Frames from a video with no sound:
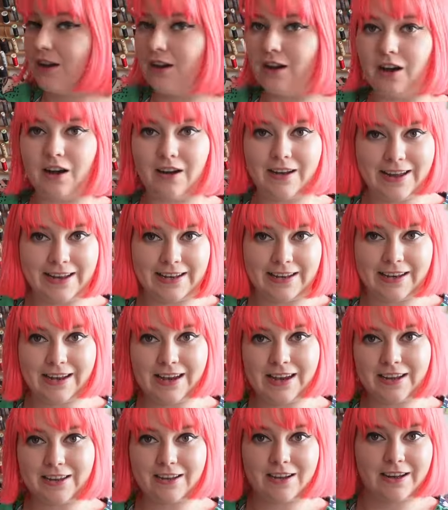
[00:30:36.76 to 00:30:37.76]

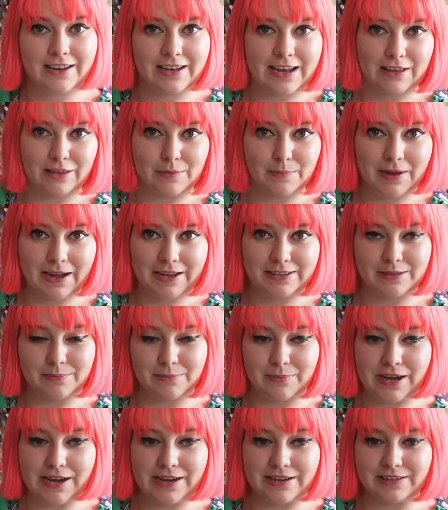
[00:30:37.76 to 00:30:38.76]
ironing, cutting out the pattern
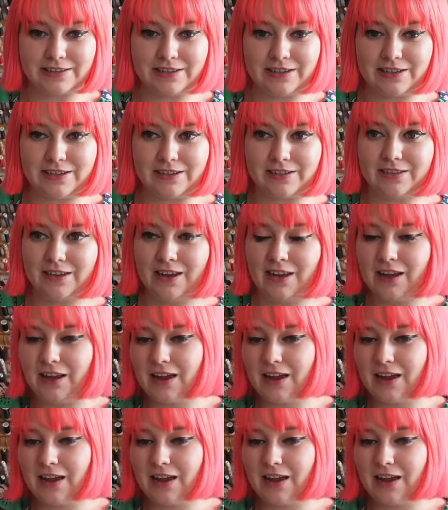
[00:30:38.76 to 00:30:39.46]
pieces,